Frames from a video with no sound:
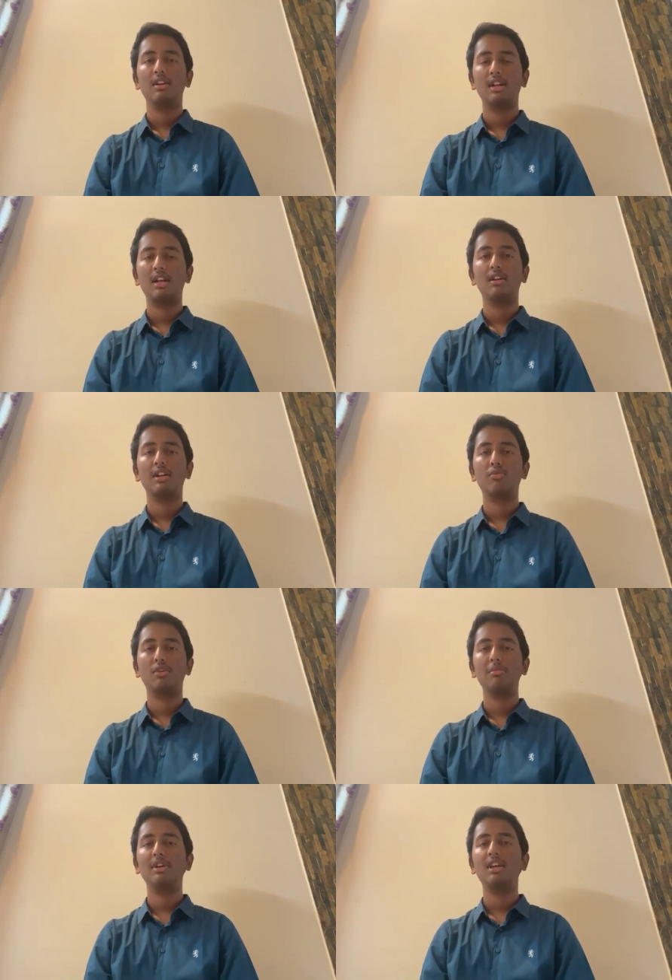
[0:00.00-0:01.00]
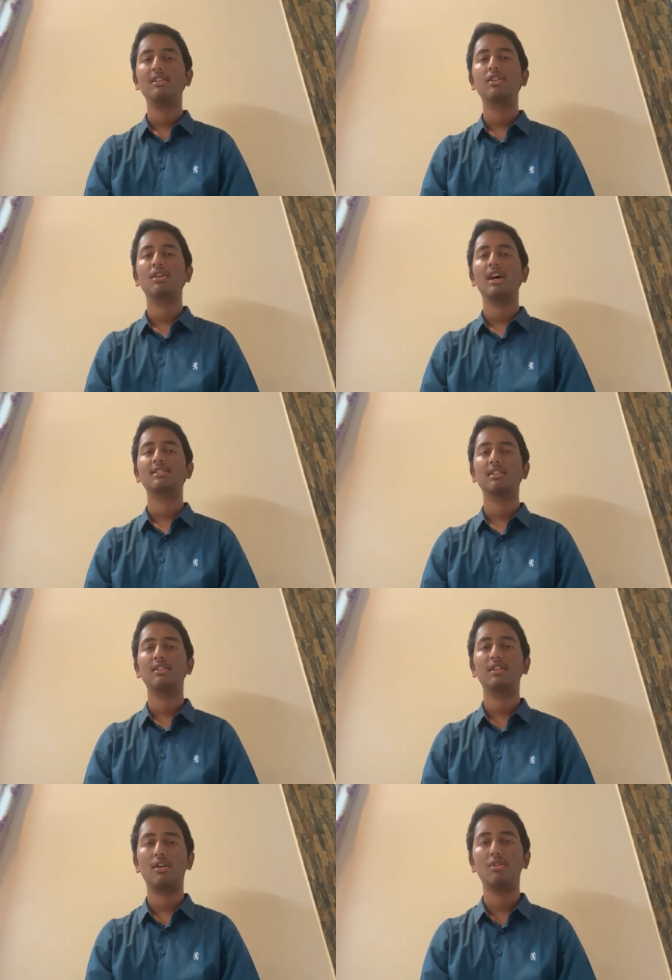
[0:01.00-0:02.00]
it, it won't be like you're asking
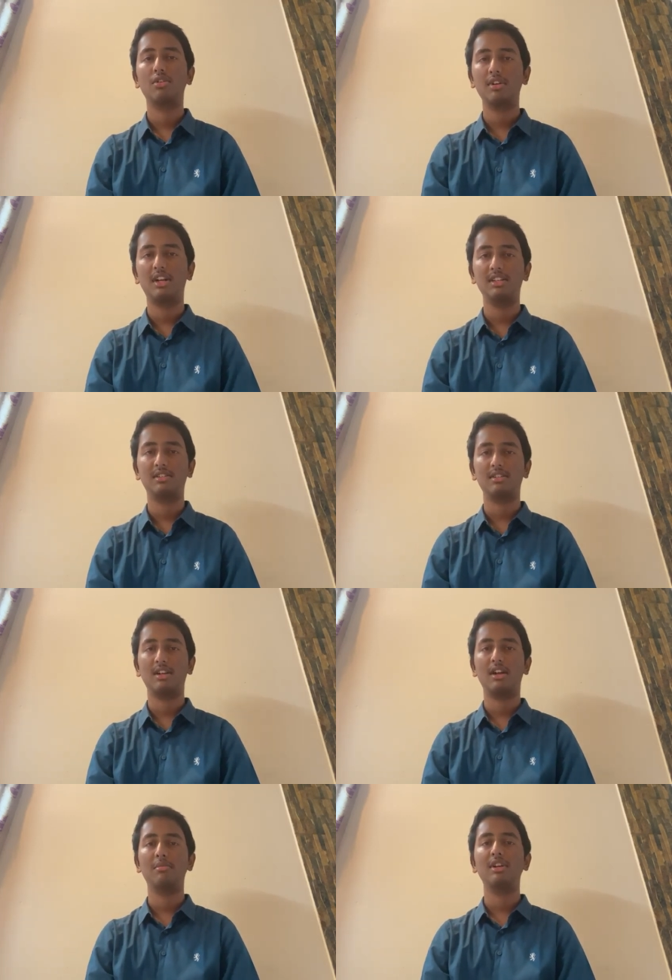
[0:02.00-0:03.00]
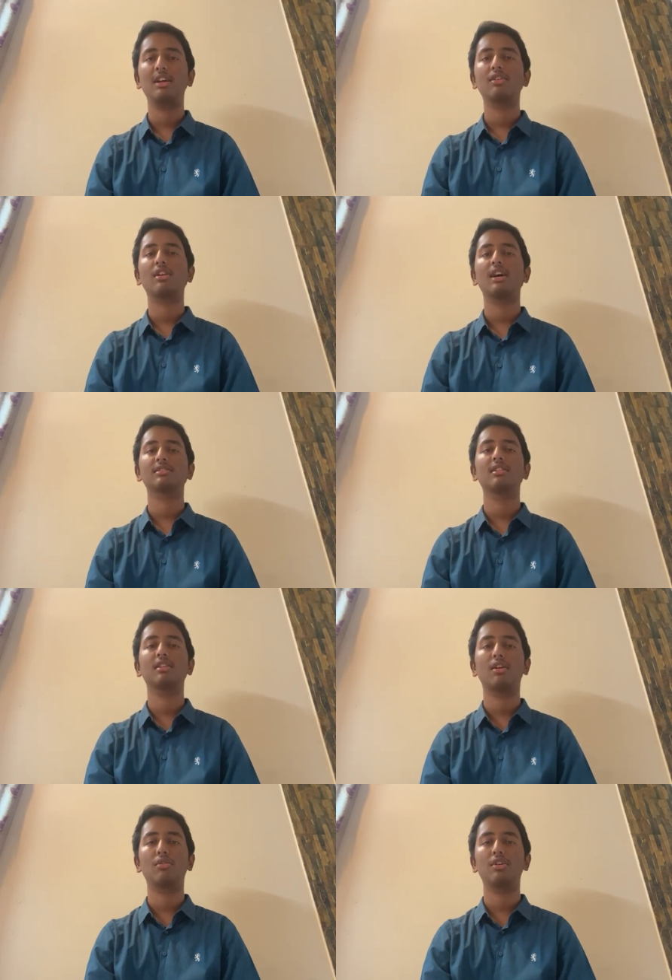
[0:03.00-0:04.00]
a doubt to a teacher it will be like you're asking a
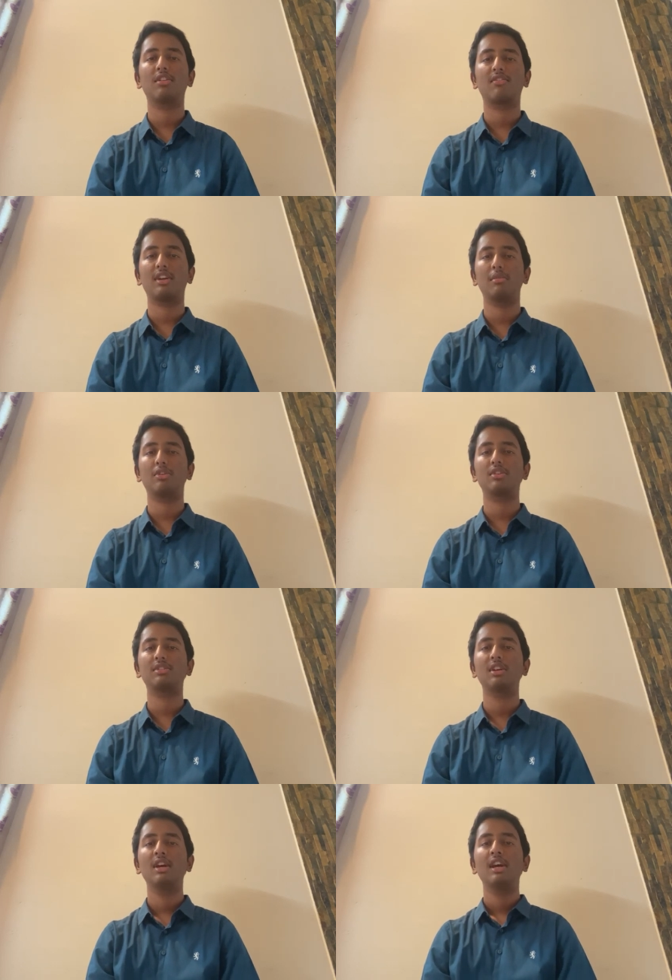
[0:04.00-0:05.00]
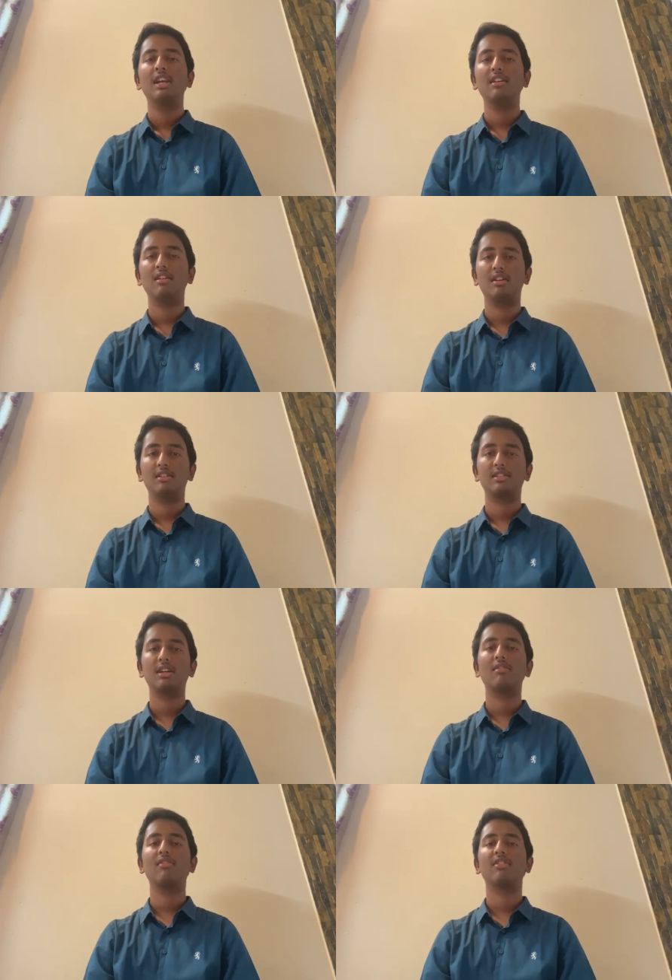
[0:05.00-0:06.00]
doubt to your friend because he, uh, sir
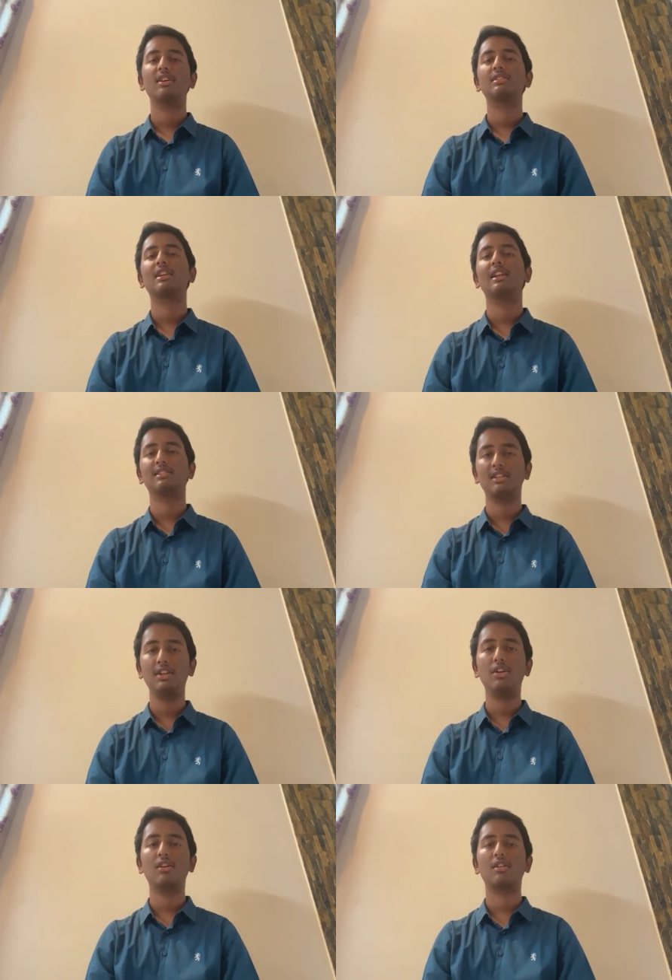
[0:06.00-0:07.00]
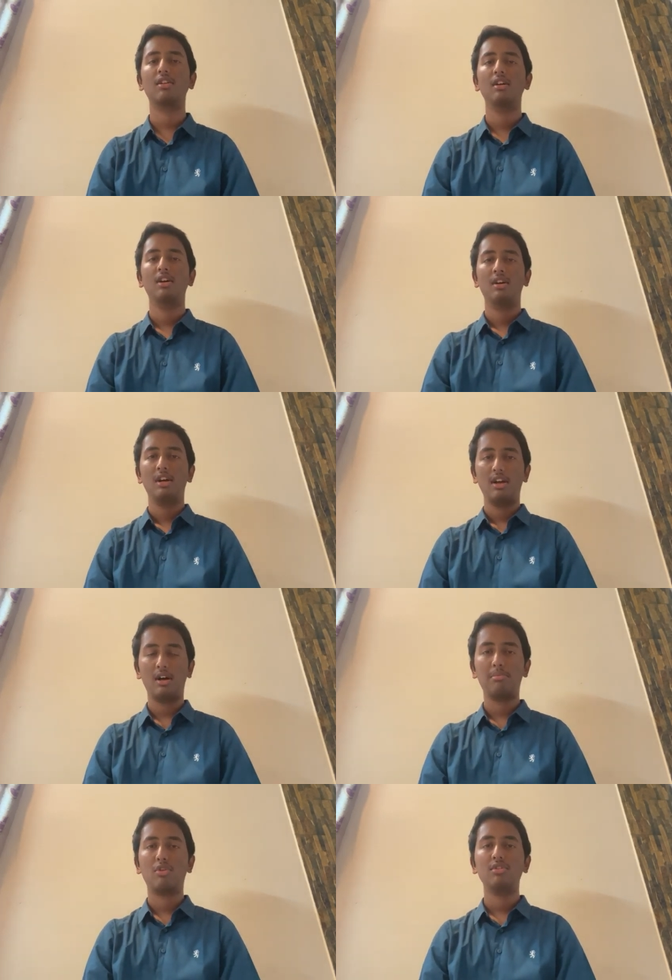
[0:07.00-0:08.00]
will first listen your
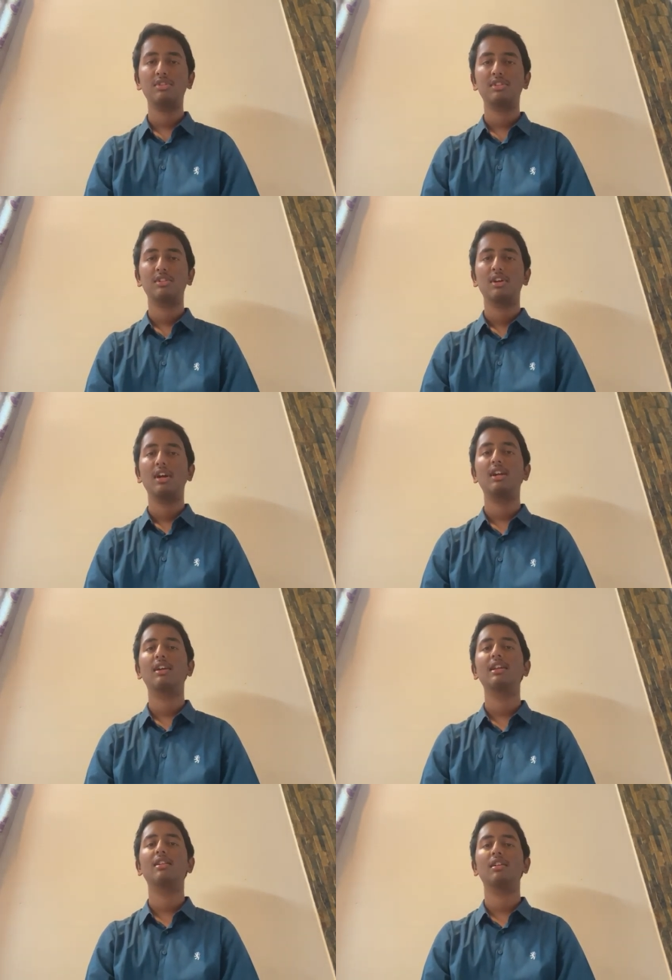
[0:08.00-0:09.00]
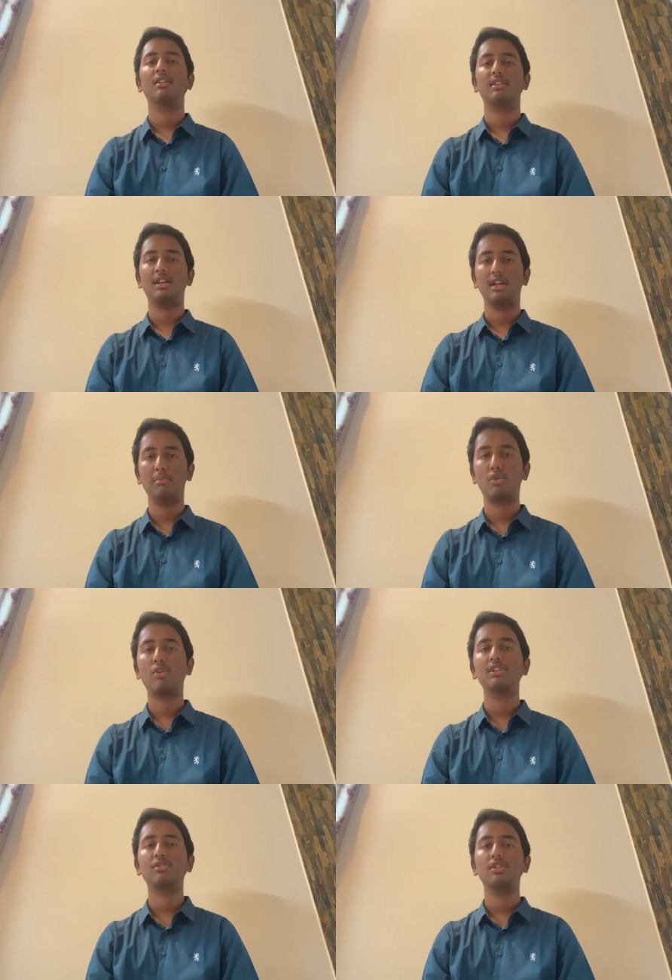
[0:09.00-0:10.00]
approach and he'll then
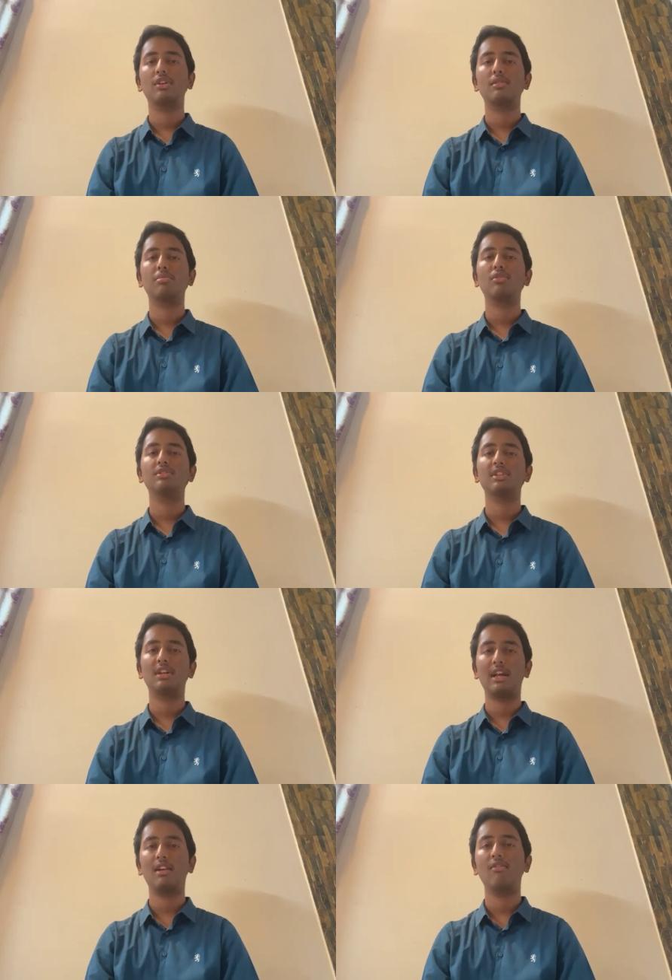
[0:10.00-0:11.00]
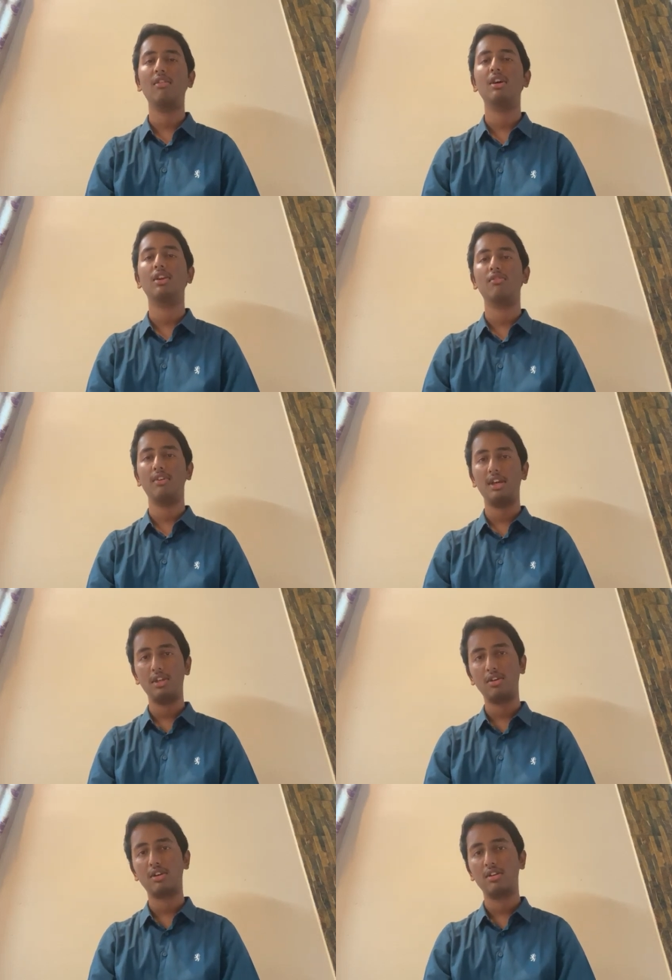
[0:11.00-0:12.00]
improvise on your approach and tell uh, where
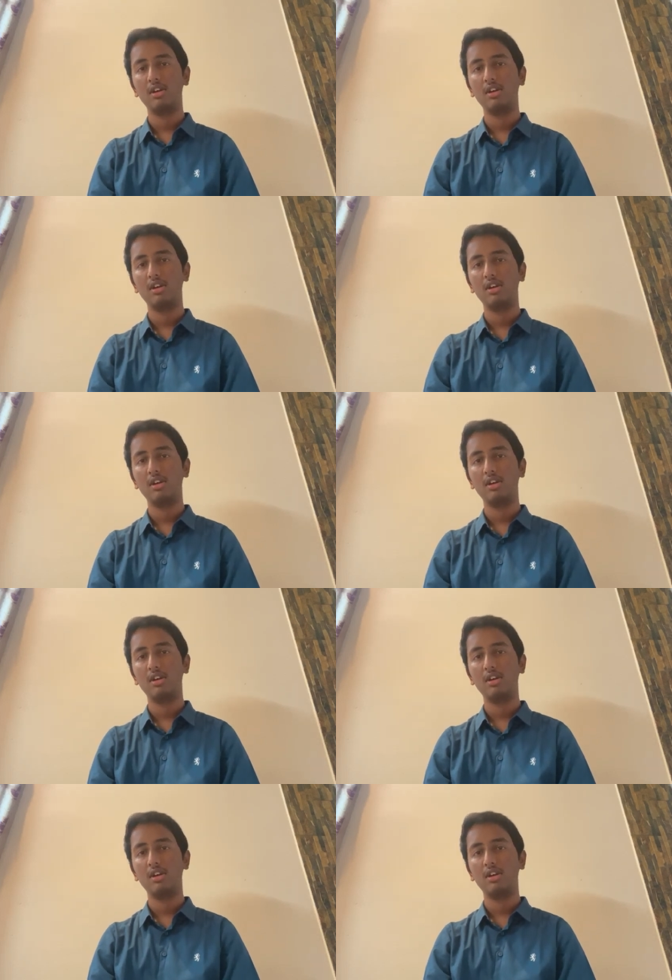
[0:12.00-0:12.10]
your